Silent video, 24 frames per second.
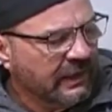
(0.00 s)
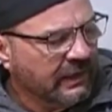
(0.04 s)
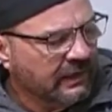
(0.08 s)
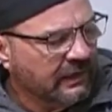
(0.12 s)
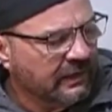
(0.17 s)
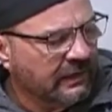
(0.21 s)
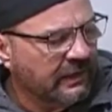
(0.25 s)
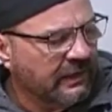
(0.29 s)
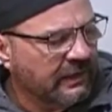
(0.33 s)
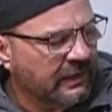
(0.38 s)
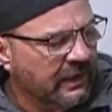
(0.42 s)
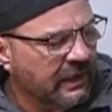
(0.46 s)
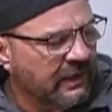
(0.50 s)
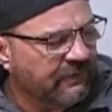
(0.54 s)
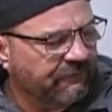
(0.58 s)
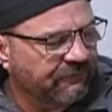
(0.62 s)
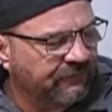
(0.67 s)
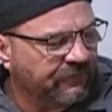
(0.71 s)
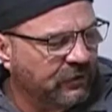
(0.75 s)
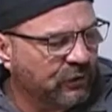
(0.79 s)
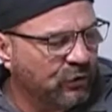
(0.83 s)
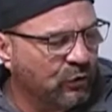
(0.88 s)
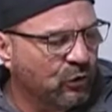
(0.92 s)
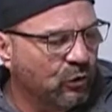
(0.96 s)

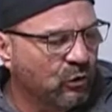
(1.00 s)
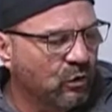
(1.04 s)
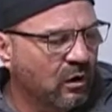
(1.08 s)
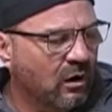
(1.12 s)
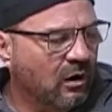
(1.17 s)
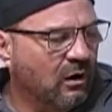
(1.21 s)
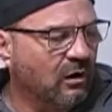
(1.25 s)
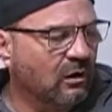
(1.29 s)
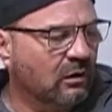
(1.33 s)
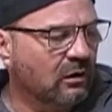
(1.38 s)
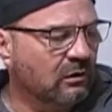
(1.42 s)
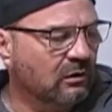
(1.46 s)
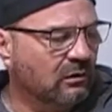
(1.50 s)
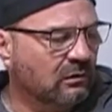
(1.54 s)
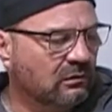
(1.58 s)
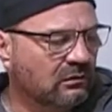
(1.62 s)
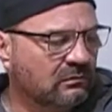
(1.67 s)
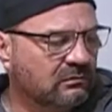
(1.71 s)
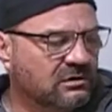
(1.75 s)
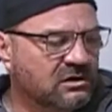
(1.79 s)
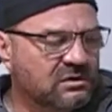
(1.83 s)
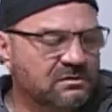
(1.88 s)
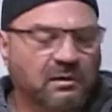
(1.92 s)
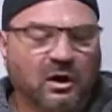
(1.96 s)
If you are
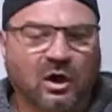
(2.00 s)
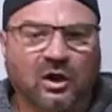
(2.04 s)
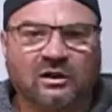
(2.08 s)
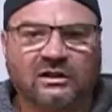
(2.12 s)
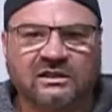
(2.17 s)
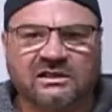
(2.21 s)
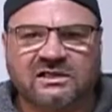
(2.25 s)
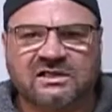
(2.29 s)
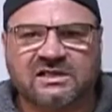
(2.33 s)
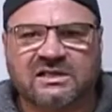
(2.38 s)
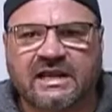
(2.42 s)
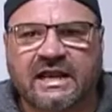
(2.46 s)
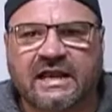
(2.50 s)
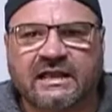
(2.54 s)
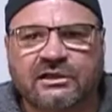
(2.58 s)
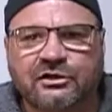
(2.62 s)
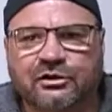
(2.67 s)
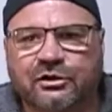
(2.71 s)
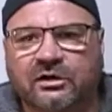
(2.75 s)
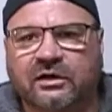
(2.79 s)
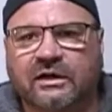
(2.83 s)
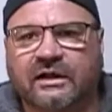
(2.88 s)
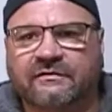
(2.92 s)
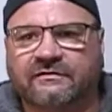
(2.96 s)
small in
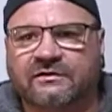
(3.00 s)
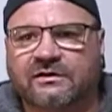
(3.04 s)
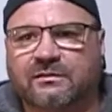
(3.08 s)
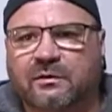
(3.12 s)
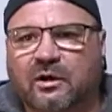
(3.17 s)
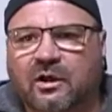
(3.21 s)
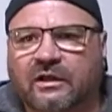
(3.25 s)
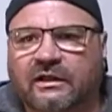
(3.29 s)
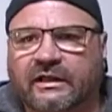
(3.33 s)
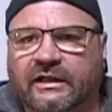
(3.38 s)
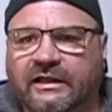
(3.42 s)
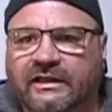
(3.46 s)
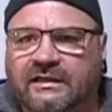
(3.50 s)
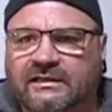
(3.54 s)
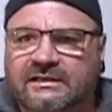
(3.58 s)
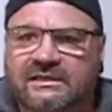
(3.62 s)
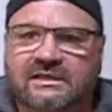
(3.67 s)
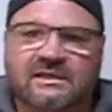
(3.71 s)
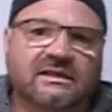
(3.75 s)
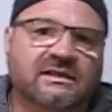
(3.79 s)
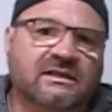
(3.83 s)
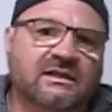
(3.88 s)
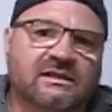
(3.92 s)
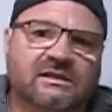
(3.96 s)
stature, have small
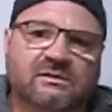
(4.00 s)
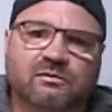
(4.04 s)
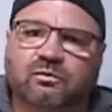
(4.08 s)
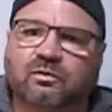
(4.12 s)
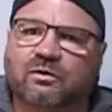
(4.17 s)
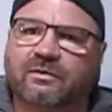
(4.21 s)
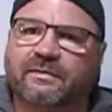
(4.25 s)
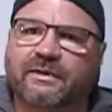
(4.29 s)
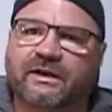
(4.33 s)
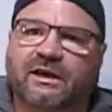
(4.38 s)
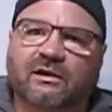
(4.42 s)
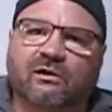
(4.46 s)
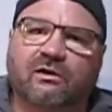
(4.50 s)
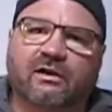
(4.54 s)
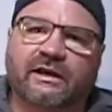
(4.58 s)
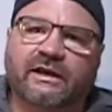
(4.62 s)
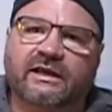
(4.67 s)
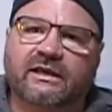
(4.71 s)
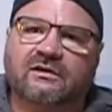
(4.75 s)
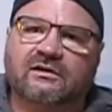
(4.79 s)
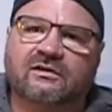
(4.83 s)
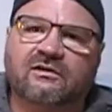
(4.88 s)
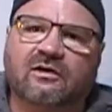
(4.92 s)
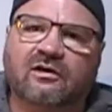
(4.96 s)
hands, this would be a
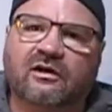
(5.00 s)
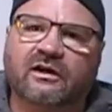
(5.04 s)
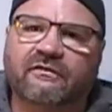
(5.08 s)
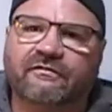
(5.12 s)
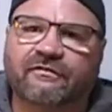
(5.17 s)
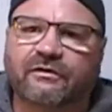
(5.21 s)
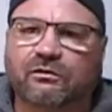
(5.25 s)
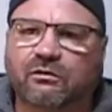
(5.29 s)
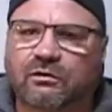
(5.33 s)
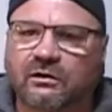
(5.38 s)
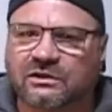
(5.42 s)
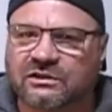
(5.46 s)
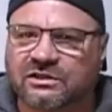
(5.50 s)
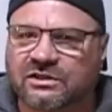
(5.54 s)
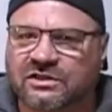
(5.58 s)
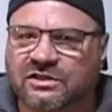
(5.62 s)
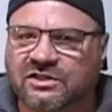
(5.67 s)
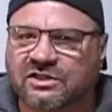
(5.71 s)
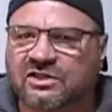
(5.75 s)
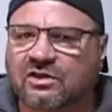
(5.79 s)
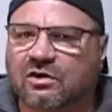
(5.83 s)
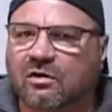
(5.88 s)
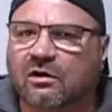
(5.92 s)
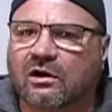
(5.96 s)
great guitar. If you are
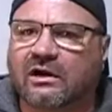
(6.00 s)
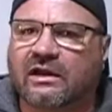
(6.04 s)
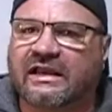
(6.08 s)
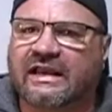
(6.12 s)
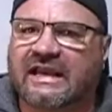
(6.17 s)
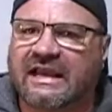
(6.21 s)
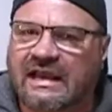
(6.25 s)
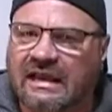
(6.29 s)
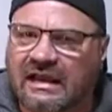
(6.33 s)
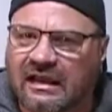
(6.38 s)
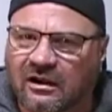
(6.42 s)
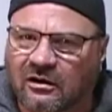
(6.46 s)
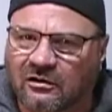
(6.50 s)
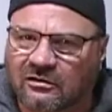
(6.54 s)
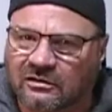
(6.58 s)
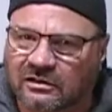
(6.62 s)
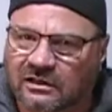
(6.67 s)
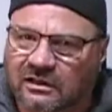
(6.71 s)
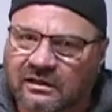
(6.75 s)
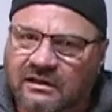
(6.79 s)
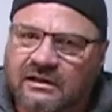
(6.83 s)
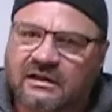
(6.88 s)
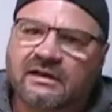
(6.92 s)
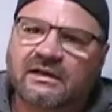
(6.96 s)
just starting out,
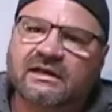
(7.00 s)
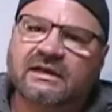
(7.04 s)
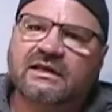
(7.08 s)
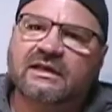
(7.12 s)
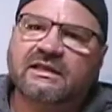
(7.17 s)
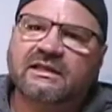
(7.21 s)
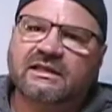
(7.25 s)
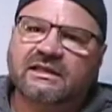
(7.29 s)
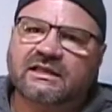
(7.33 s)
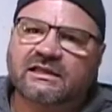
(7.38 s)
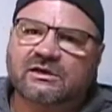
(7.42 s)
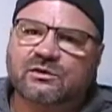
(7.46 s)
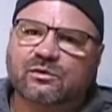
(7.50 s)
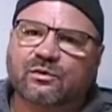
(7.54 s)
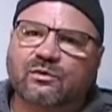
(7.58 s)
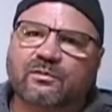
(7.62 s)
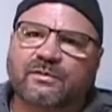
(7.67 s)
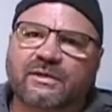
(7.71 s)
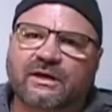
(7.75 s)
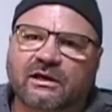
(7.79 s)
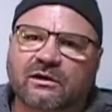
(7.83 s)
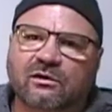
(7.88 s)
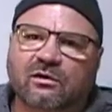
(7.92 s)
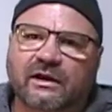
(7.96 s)
this would
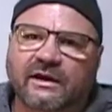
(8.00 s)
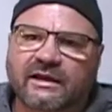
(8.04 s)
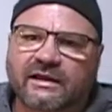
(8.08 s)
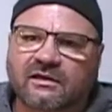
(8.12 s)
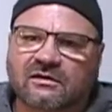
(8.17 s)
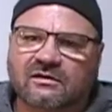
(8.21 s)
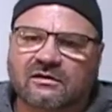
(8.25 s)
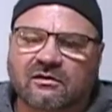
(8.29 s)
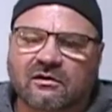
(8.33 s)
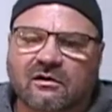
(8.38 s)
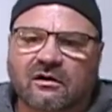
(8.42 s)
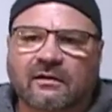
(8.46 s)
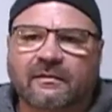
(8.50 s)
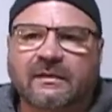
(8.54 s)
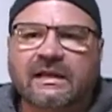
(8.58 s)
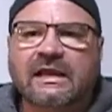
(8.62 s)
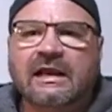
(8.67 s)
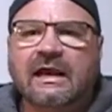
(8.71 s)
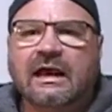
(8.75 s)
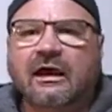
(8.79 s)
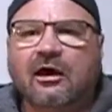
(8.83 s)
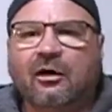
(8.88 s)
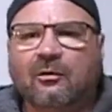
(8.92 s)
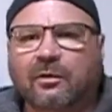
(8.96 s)
be a great guitar.
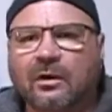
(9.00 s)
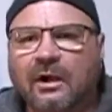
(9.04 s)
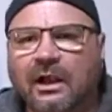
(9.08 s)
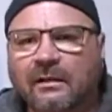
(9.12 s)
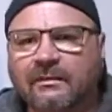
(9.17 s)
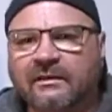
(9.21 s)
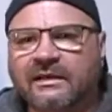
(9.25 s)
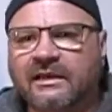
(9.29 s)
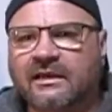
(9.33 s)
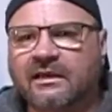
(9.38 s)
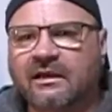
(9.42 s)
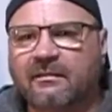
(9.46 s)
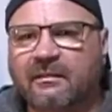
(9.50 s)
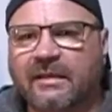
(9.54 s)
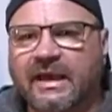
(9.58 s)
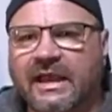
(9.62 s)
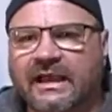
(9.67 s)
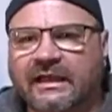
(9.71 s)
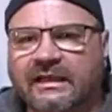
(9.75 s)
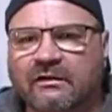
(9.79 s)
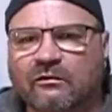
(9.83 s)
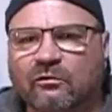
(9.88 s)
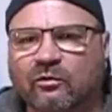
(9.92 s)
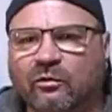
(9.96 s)
I'll probably come
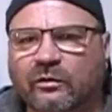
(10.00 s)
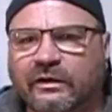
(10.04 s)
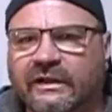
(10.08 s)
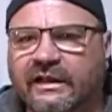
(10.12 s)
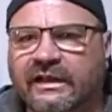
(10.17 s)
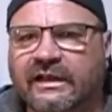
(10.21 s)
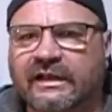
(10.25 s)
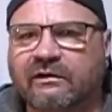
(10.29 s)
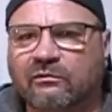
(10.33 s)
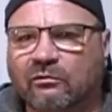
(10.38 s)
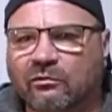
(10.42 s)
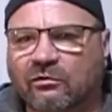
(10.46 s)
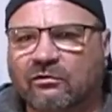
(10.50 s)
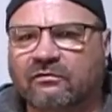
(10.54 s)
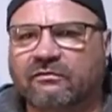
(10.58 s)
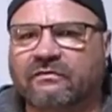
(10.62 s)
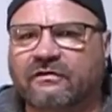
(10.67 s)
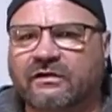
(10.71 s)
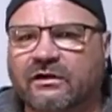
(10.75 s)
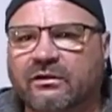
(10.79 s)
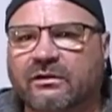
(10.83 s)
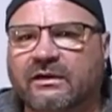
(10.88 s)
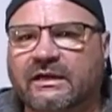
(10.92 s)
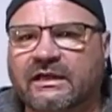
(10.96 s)
back and
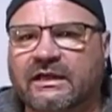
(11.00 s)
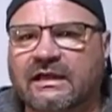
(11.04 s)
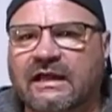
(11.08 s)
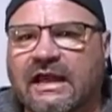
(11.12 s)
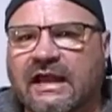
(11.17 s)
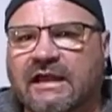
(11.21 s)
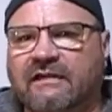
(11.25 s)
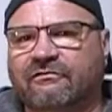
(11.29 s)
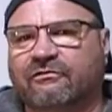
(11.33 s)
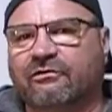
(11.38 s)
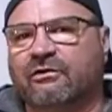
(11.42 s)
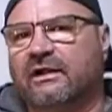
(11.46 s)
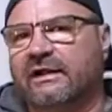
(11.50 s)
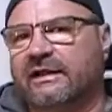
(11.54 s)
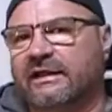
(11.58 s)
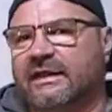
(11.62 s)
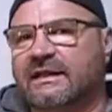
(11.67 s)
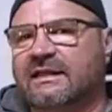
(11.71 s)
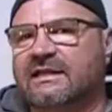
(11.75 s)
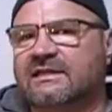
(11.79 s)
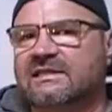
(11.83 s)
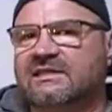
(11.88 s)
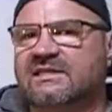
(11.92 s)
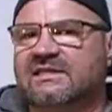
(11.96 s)
review it after I
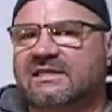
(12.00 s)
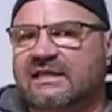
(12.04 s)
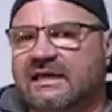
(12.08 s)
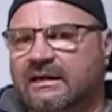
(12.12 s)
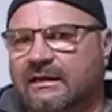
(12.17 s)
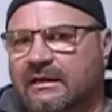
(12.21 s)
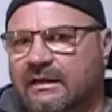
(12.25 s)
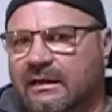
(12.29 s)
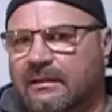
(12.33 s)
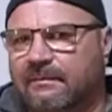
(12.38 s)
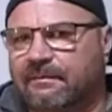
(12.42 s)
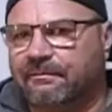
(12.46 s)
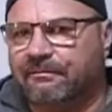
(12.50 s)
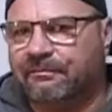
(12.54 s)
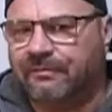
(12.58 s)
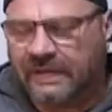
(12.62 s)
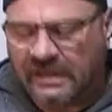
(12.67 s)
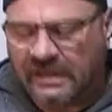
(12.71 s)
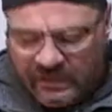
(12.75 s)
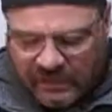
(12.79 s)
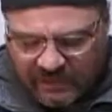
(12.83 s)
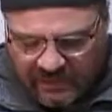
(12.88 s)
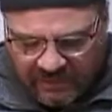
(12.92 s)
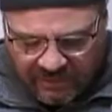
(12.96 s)
get it set up
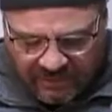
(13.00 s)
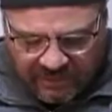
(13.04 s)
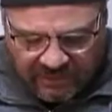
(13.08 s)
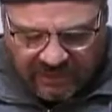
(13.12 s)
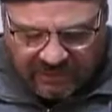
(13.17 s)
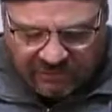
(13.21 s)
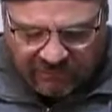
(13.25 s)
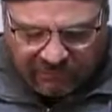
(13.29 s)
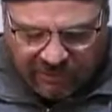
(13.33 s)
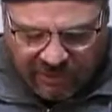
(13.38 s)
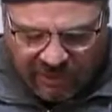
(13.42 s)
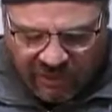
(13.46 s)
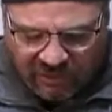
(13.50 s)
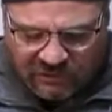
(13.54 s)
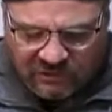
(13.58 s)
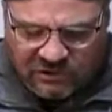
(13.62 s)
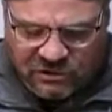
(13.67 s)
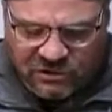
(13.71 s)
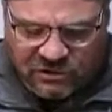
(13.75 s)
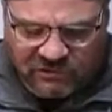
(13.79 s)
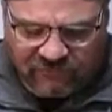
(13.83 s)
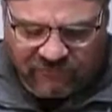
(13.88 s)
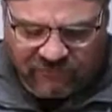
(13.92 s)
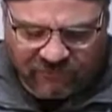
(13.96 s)
and
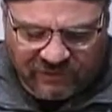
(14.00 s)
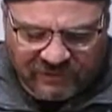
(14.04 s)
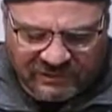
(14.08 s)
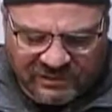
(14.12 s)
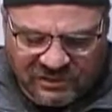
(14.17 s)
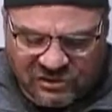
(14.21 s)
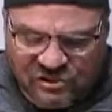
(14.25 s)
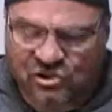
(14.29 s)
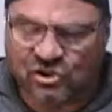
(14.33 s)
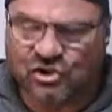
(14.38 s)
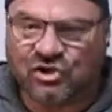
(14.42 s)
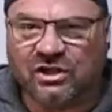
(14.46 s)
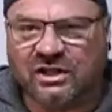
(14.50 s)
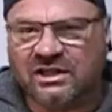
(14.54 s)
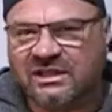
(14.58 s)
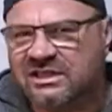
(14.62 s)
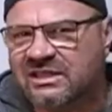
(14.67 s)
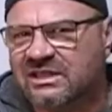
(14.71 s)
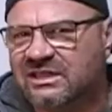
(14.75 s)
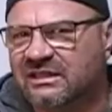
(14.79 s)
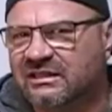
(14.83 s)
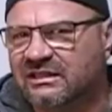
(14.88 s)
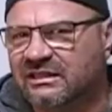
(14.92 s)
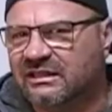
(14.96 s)
polish the frets
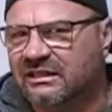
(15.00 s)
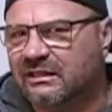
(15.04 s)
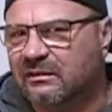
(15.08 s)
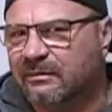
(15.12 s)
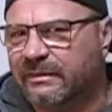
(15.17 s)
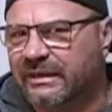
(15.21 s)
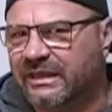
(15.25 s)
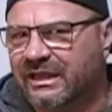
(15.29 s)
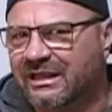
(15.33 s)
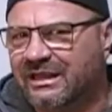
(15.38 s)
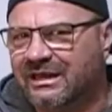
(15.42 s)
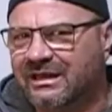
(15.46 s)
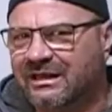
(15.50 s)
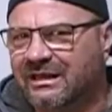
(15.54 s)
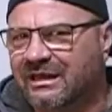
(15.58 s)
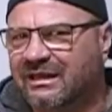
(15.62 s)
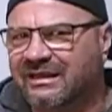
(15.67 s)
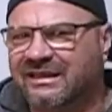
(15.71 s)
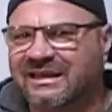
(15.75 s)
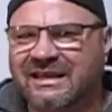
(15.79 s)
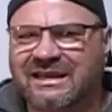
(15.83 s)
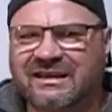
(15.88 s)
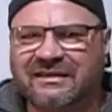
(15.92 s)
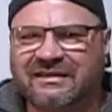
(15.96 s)
just a little bit.
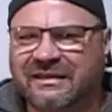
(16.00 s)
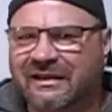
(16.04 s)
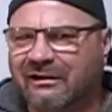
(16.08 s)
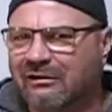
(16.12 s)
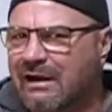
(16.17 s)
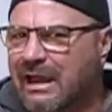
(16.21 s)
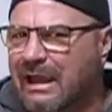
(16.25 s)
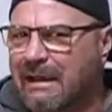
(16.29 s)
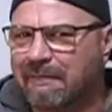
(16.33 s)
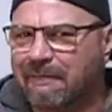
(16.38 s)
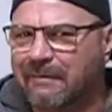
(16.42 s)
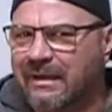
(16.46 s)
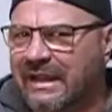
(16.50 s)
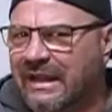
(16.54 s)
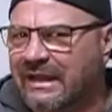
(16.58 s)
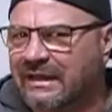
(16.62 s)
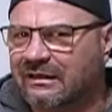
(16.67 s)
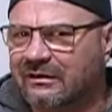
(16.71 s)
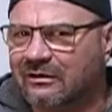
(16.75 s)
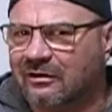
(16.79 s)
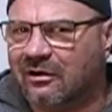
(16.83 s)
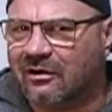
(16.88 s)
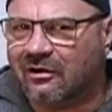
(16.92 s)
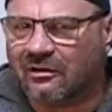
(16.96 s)
Again, they're not bad
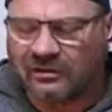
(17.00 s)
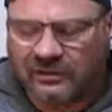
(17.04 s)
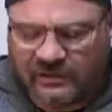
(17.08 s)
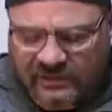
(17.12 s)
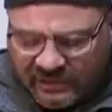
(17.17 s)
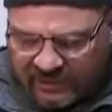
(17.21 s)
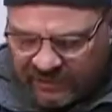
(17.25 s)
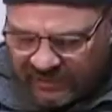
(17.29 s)
at all.